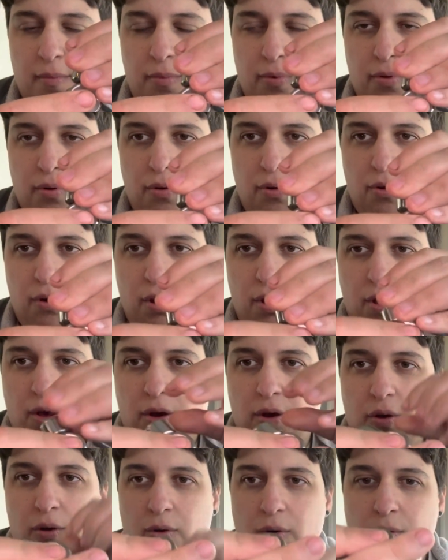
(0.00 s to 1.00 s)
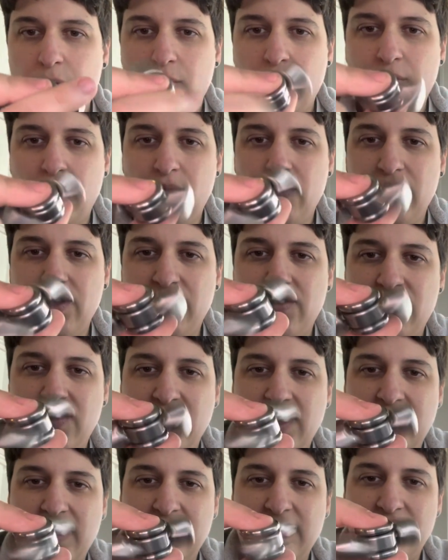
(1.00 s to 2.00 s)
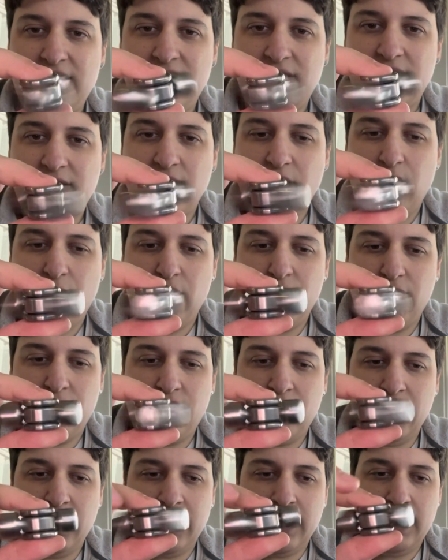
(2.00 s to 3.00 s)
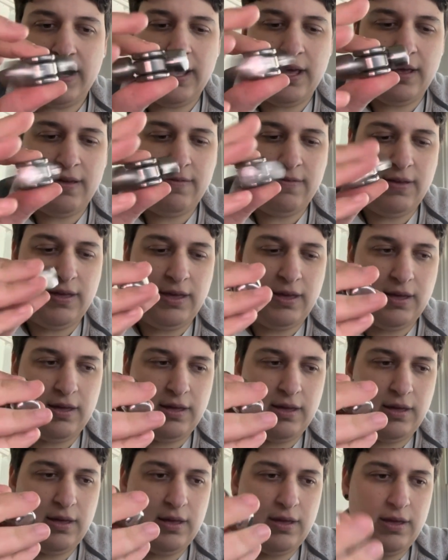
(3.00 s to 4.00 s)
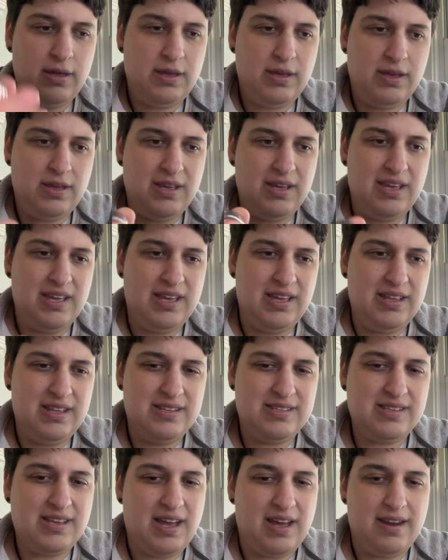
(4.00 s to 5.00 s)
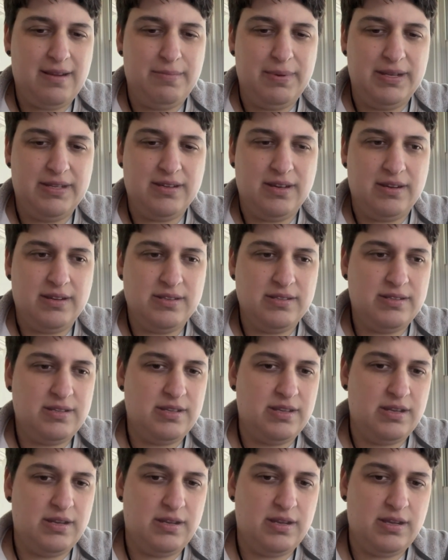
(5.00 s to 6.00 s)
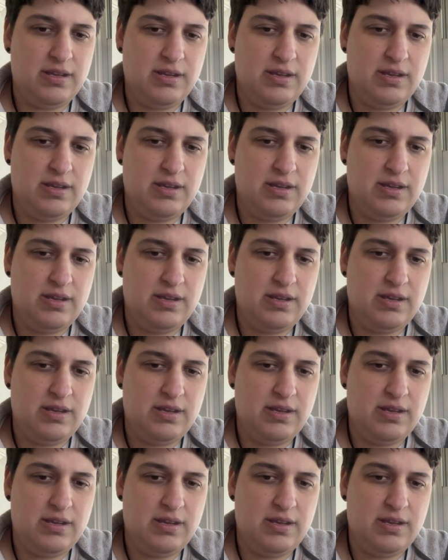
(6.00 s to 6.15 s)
Bro, this thing is so fucking heavy. It's gotta be tungsten.